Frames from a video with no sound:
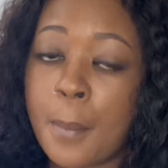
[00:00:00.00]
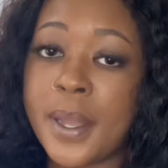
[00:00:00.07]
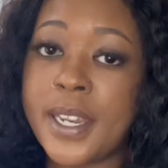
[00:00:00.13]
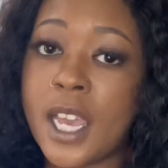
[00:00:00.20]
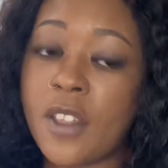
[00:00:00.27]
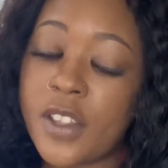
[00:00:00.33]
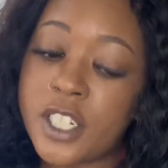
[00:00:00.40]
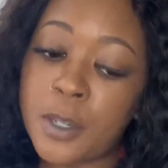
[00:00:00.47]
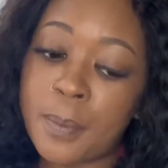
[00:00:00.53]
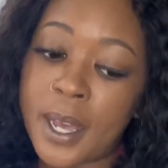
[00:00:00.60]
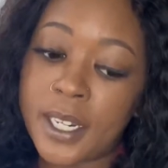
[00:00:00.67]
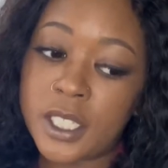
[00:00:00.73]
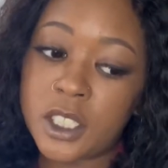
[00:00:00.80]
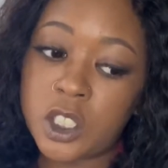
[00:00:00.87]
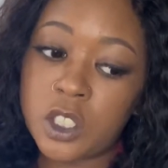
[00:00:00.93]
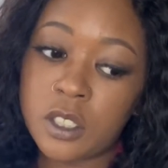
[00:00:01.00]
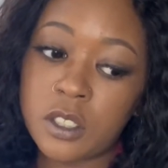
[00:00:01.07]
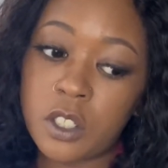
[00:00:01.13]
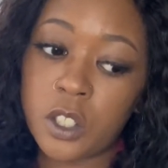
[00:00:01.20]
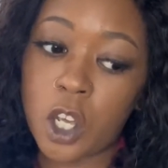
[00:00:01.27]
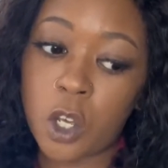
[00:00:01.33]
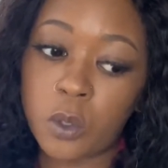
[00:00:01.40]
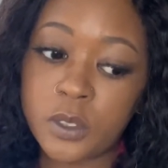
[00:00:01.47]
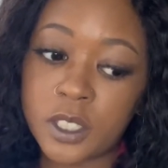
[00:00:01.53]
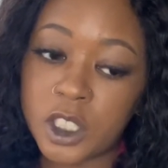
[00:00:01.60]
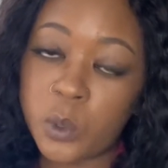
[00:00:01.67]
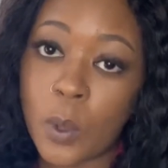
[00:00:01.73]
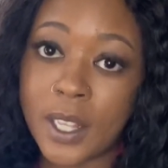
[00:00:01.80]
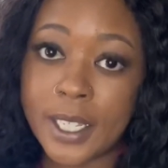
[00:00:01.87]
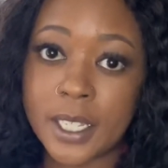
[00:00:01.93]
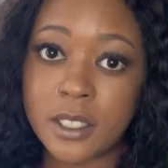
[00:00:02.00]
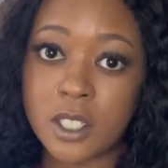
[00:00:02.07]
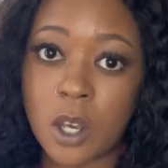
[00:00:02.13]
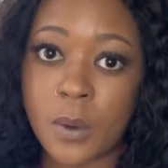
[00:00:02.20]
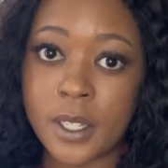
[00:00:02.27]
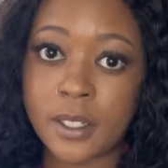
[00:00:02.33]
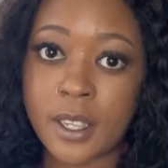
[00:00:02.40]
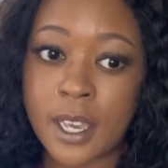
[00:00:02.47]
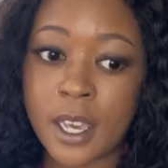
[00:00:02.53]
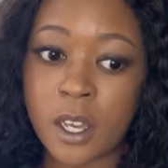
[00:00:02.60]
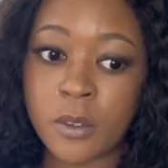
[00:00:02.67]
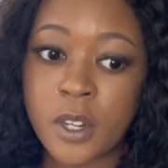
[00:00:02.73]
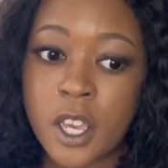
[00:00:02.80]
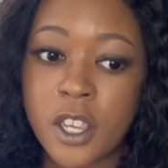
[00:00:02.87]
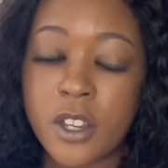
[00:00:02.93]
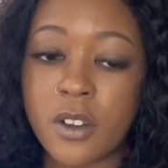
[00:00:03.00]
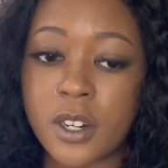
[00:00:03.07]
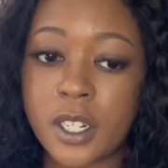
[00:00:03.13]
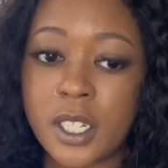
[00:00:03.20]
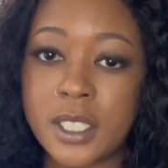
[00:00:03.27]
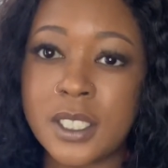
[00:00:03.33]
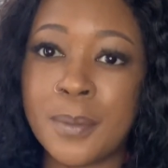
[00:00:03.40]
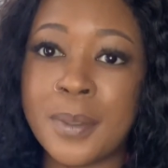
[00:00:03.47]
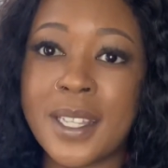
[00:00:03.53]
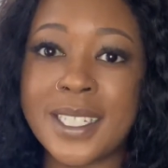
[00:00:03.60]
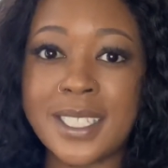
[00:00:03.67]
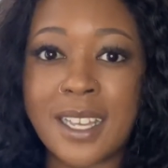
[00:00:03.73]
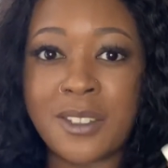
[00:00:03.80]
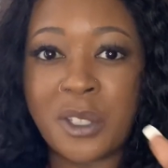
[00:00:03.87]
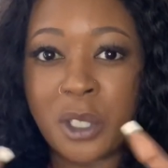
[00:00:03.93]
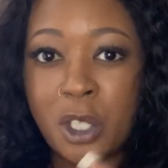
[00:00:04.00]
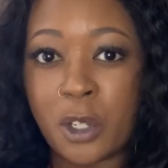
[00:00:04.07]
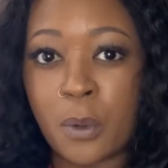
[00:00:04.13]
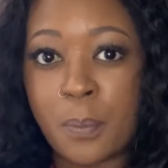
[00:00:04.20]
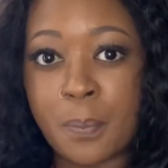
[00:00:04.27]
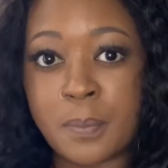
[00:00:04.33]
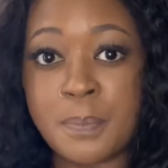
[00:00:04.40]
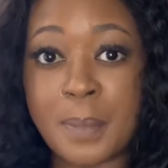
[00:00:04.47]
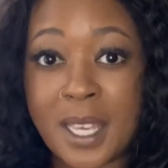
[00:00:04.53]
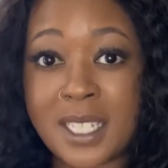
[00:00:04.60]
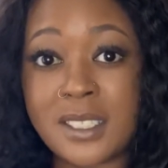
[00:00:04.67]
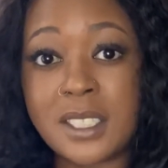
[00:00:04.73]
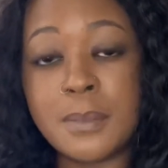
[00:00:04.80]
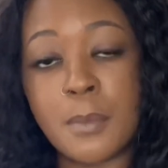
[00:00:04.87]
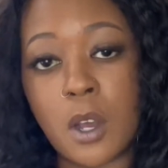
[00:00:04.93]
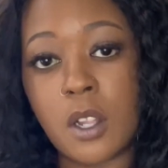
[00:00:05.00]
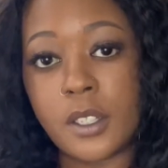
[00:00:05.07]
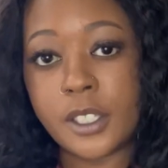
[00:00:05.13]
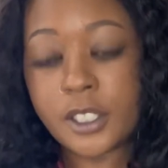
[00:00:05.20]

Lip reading: now that your body is, the swelling is going down, you're going to need something that's a little bit smaller.